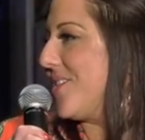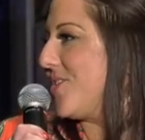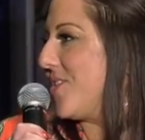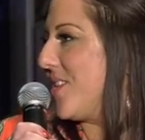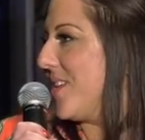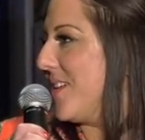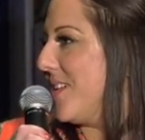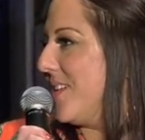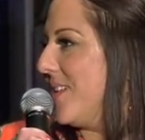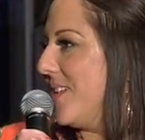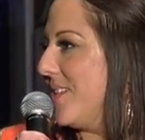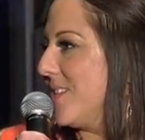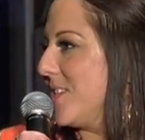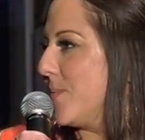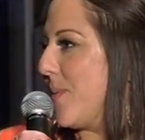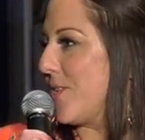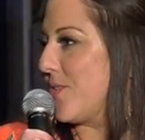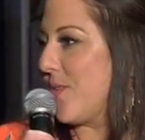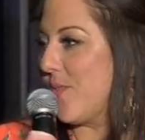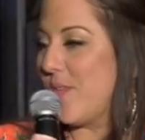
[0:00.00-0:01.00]
it's such a
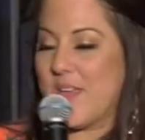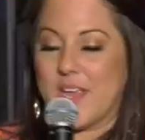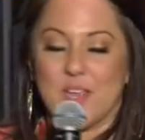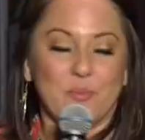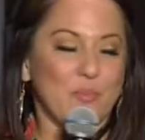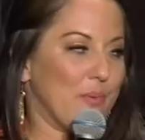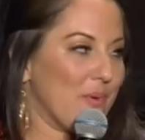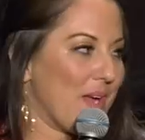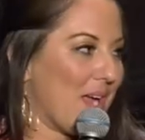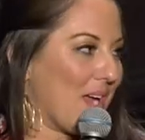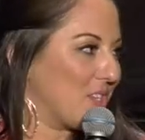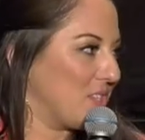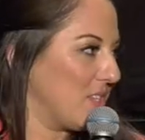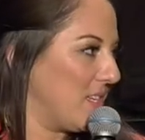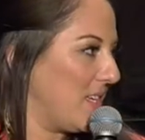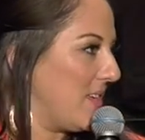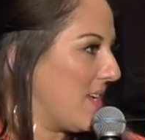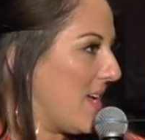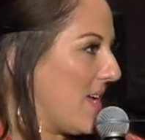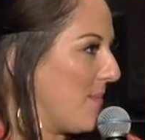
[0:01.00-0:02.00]
special thing. And we were
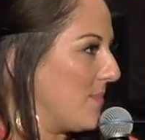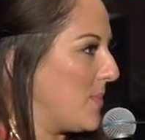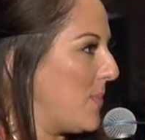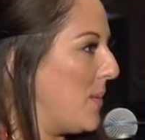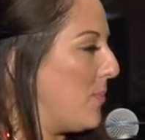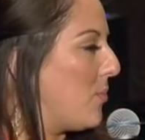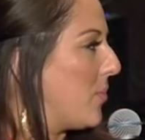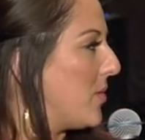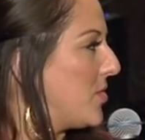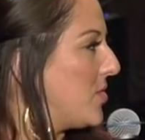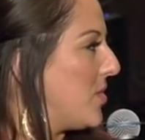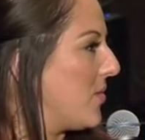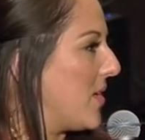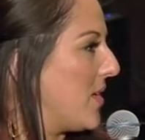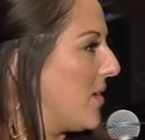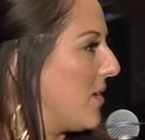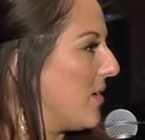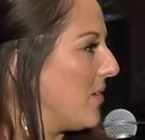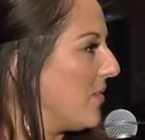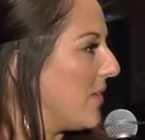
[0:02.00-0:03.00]
actually, um, some people were
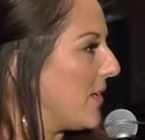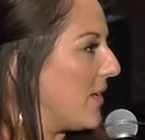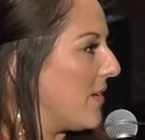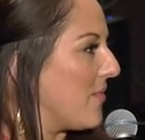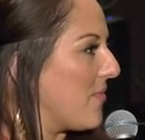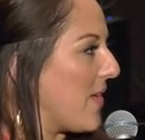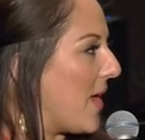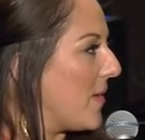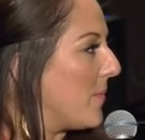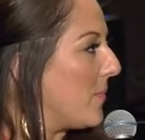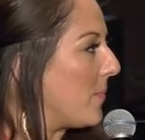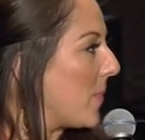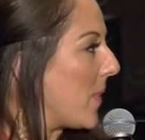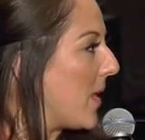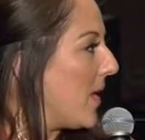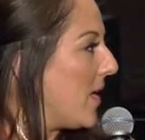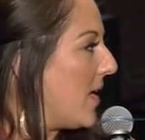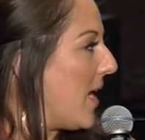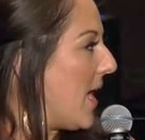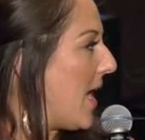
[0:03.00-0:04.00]
joking earlier that
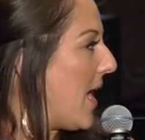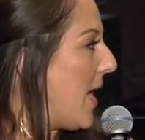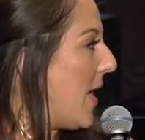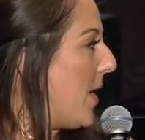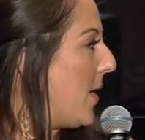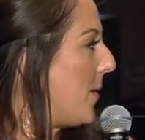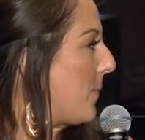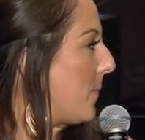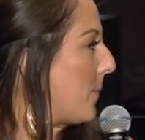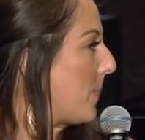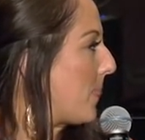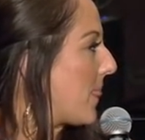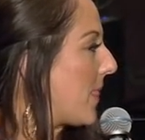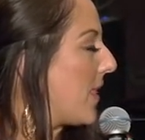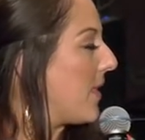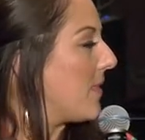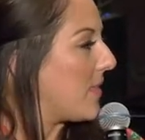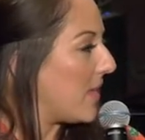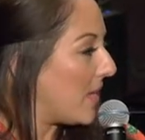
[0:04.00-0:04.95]
um,